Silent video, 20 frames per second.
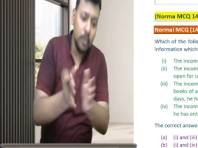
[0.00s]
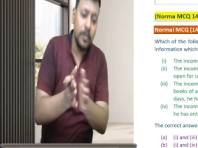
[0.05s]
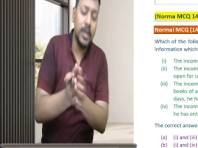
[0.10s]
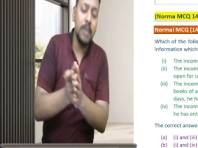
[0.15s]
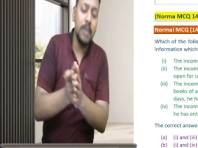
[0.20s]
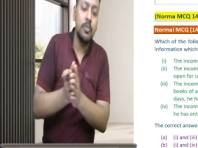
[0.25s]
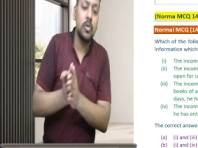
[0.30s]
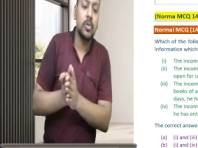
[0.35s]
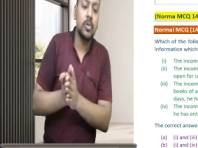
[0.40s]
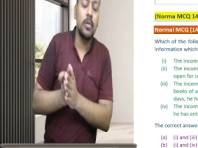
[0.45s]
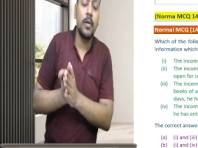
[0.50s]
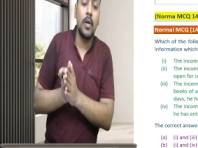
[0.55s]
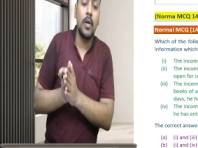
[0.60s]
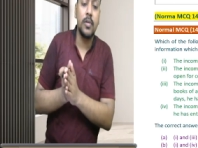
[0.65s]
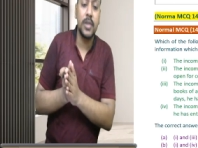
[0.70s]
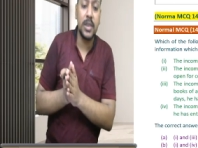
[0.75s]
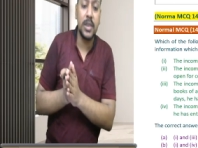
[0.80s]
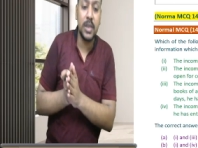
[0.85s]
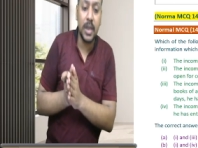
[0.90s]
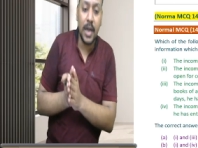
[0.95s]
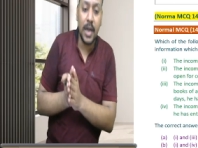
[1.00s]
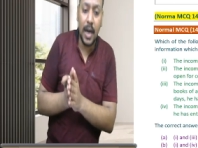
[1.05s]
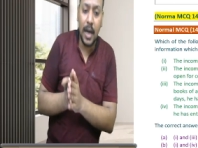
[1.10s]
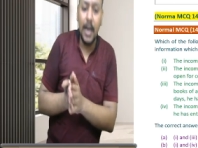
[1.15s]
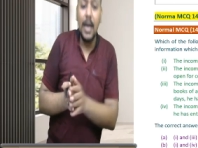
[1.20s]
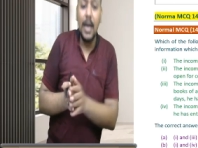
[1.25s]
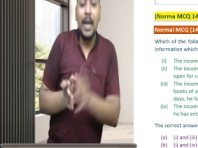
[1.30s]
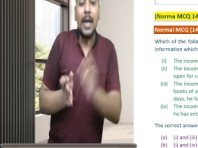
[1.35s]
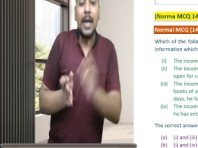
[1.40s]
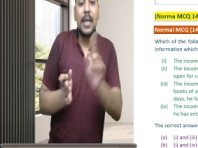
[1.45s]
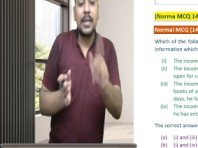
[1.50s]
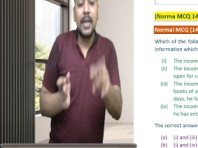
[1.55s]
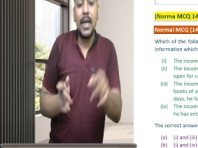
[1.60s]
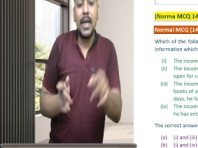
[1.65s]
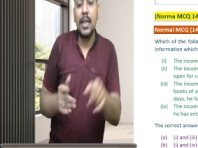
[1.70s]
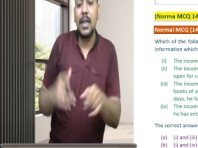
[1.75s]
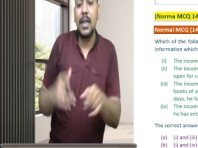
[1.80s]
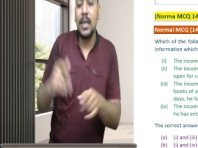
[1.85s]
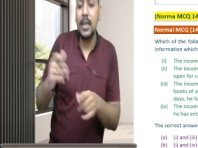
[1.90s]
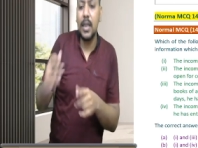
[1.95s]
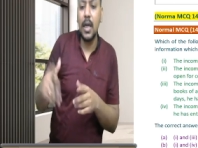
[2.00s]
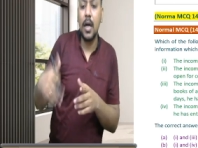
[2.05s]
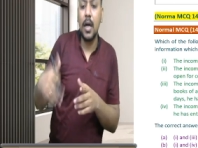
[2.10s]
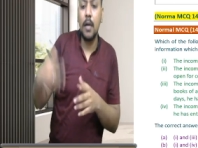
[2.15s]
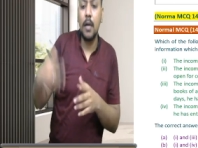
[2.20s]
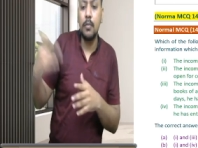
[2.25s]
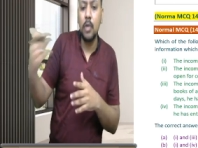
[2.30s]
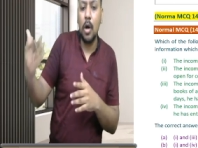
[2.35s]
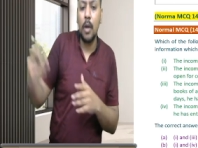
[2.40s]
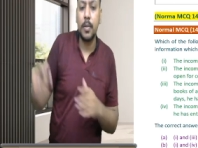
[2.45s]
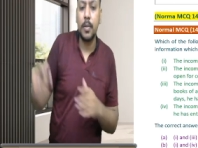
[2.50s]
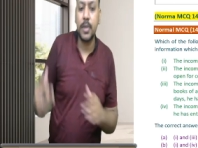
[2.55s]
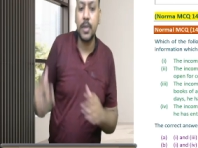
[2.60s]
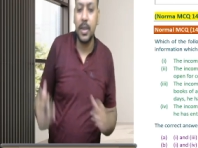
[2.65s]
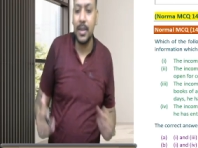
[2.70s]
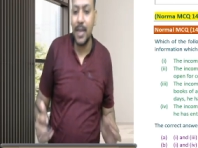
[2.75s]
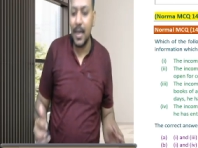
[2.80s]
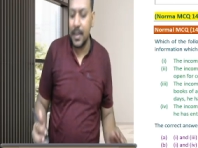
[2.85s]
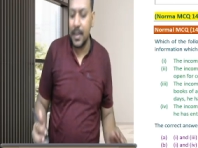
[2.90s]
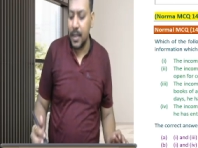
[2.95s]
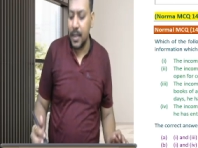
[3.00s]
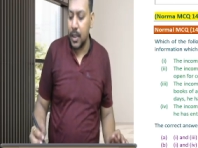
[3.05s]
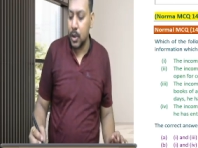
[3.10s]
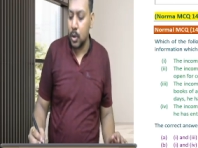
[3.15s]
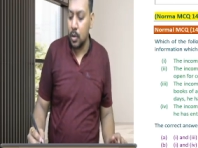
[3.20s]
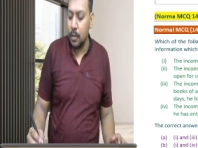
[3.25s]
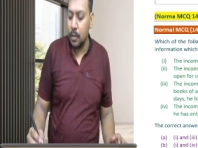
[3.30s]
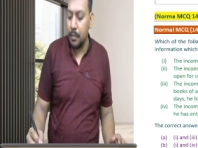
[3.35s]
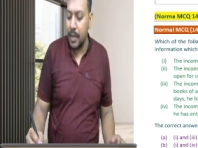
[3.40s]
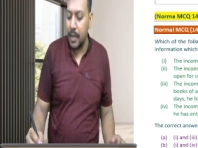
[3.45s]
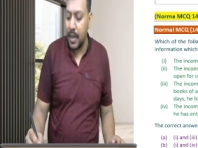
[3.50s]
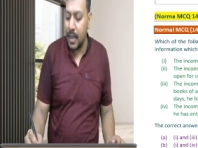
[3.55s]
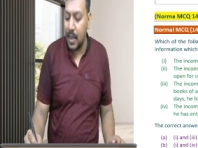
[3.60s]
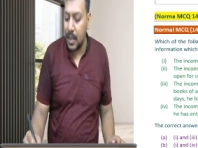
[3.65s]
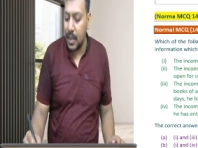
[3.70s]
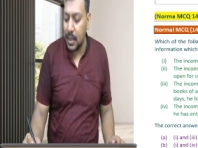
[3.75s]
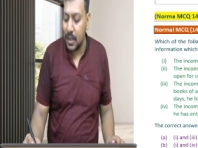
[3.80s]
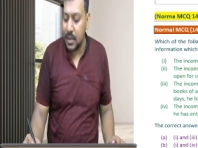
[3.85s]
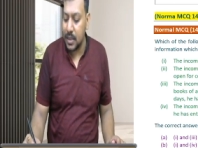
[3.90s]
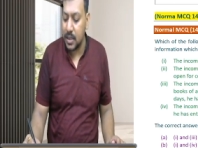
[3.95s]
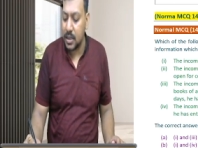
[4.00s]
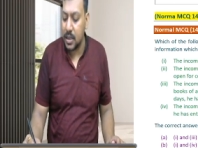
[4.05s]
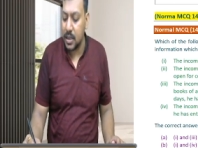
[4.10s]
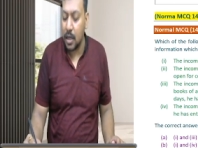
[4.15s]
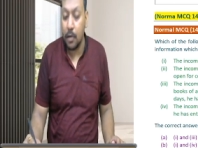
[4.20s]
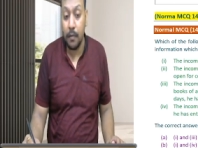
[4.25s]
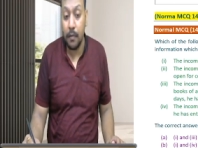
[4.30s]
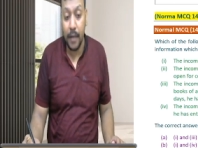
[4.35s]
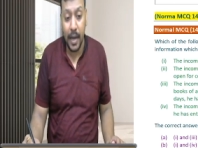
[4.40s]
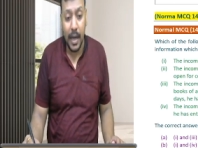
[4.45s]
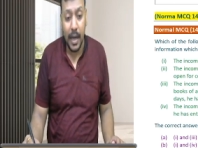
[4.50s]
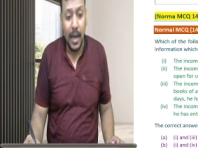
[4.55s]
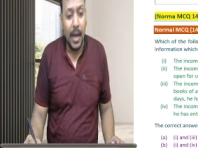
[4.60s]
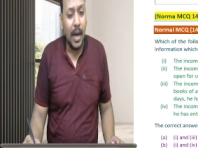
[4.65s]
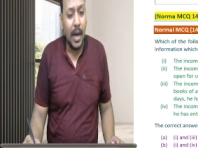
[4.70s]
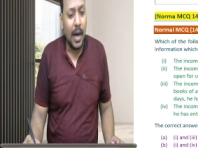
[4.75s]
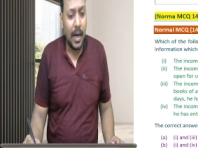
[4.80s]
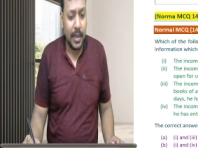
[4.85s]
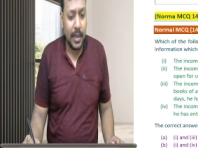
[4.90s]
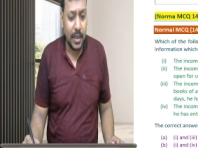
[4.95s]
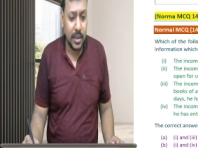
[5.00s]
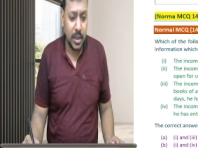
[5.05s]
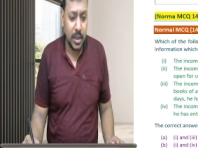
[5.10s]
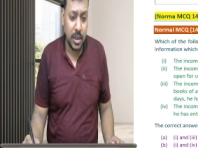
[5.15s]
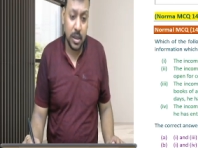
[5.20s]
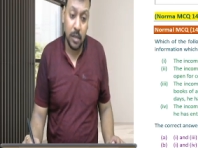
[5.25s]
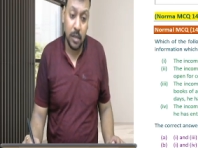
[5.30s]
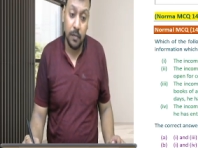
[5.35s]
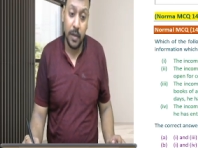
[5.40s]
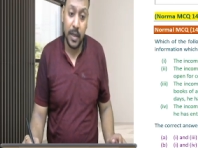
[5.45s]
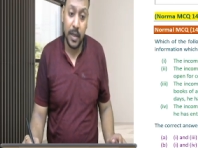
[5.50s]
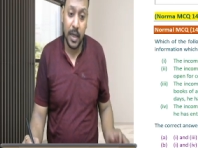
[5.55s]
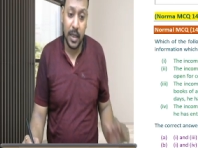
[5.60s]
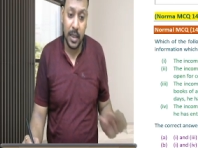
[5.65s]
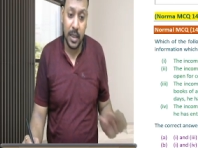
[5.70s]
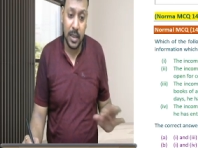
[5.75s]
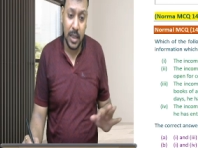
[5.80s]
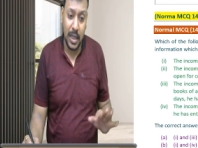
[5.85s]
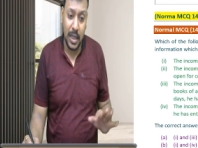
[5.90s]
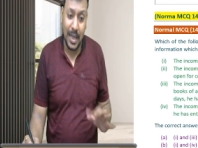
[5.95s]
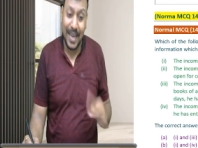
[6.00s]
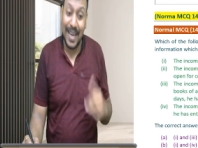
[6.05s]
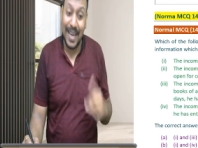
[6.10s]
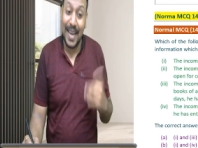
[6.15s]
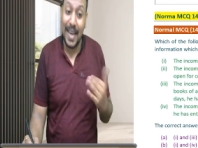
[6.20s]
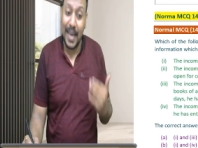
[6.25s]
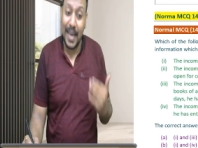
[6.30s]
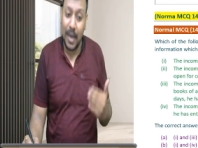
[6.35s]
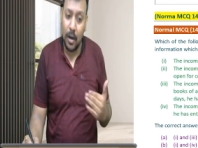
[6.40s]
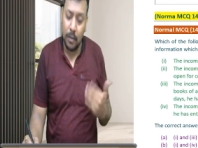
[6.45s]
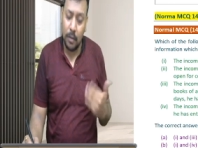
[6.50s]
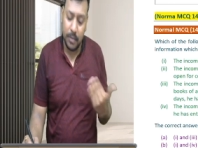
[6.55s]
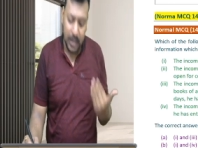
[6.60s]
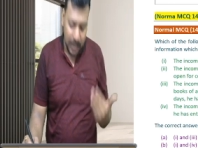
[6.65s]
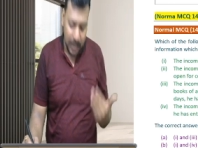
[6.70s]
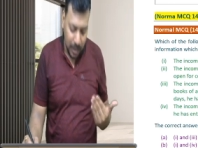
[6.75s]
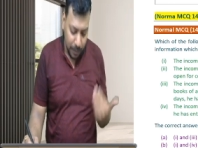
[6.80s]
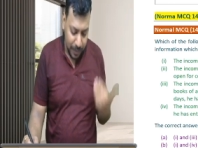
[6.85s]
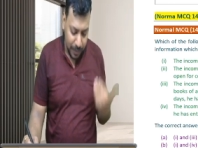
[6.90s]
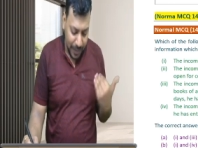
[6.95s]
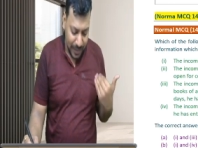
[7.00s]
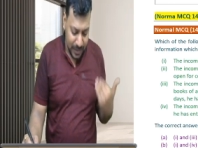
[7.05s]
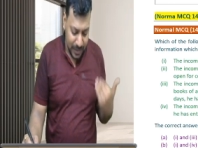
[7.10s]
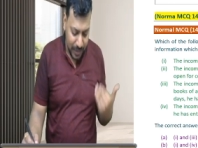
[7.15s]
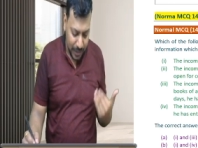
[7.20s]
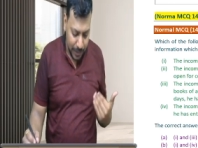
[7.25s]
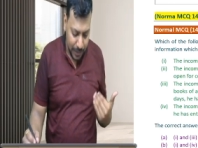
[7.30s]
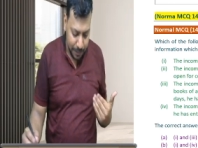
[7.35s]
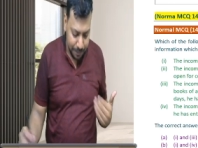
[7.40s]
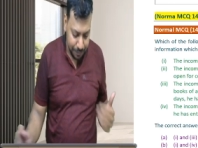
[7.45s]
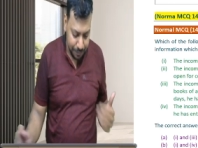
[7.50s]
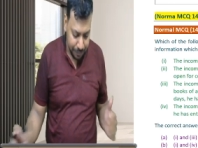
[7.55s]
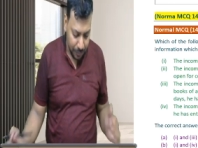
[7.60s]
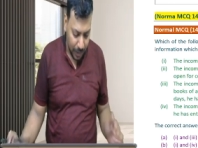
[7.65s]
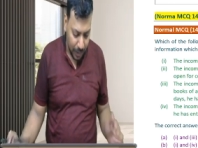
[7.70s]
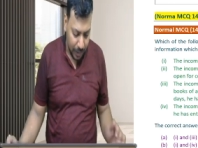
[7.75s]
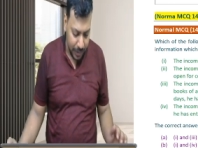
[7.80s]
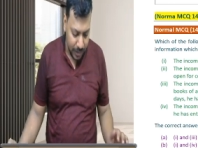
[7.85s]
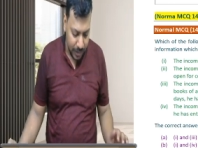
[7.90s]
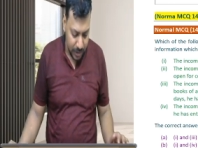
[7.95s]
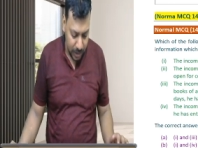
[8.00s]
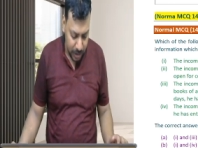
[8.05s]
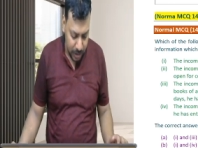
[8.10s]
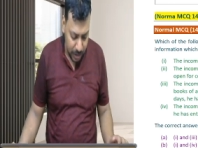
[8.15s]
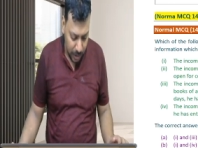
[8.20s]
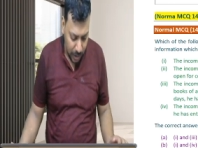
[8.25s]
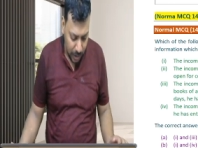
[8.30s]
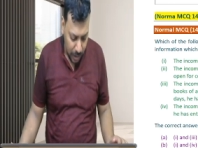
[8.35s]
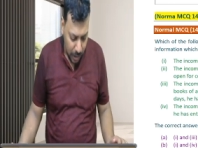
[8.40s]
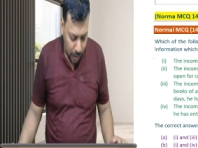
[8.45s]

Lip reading: any books of accounts etc., then they have the option that they should make a survey under section 133A of the Income Tax Act, under section